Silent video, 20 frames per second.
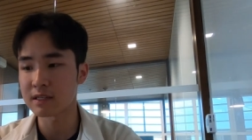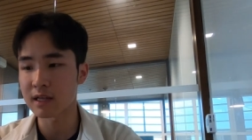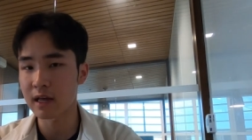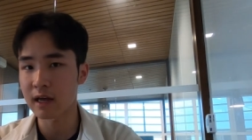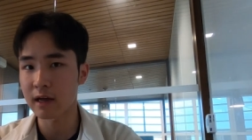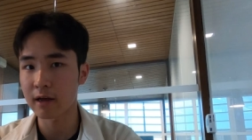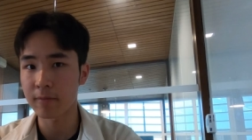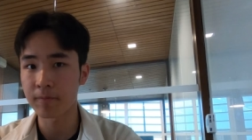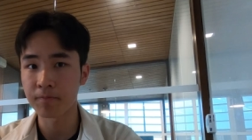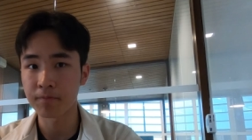is
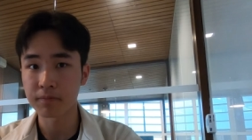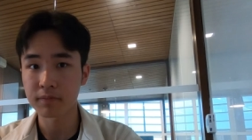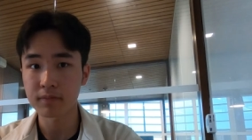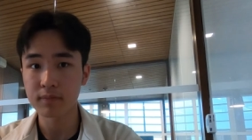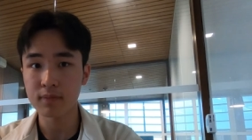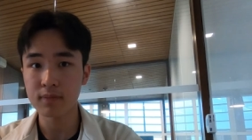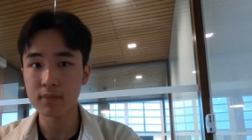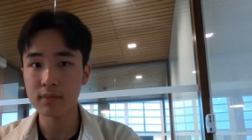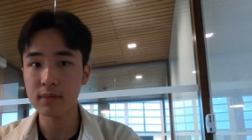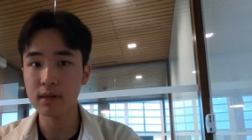that
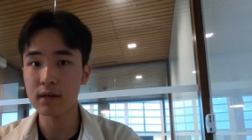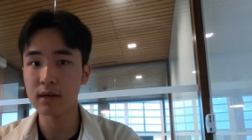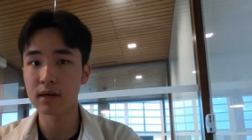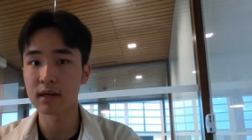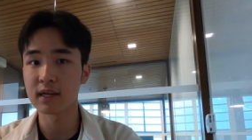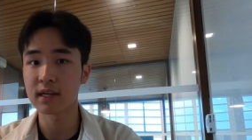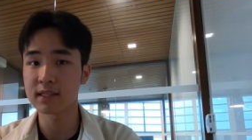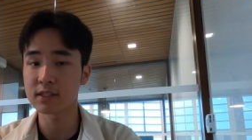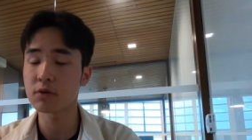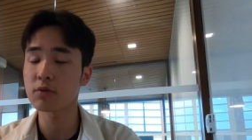
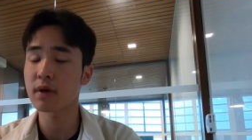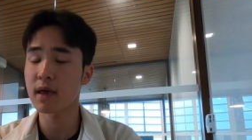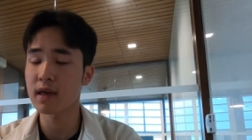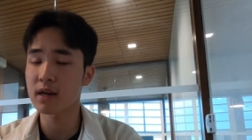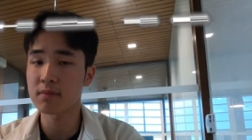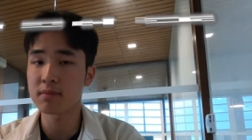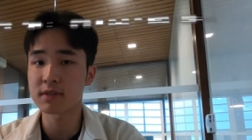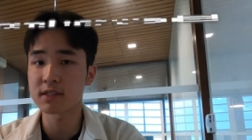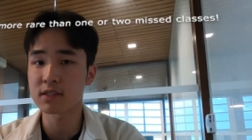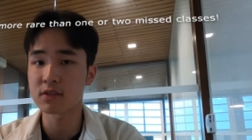it's
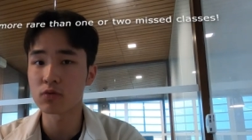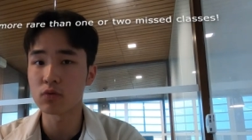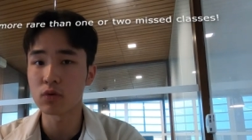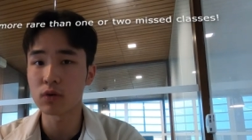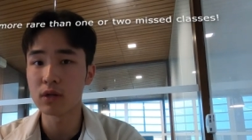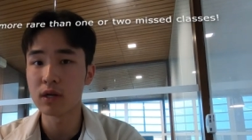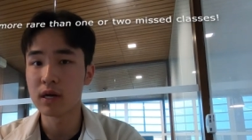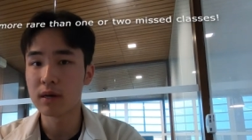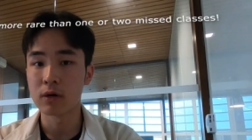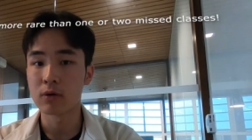okay to miss school,
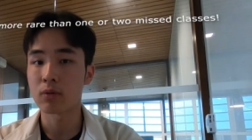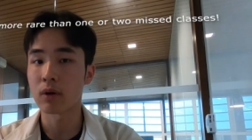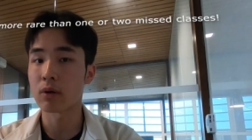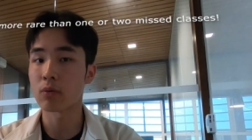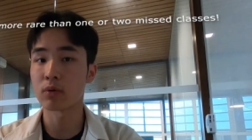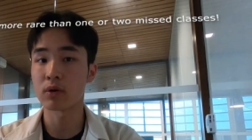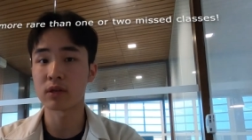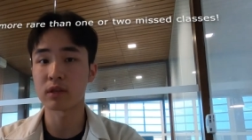right?